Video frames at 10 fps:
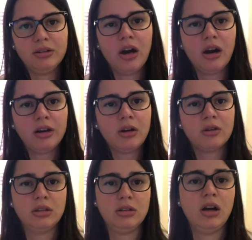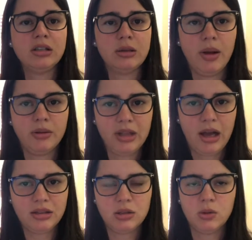article that talks about
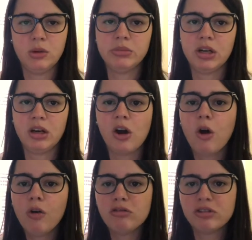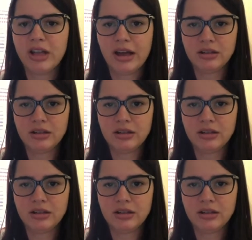that, so I'm gonna go over that.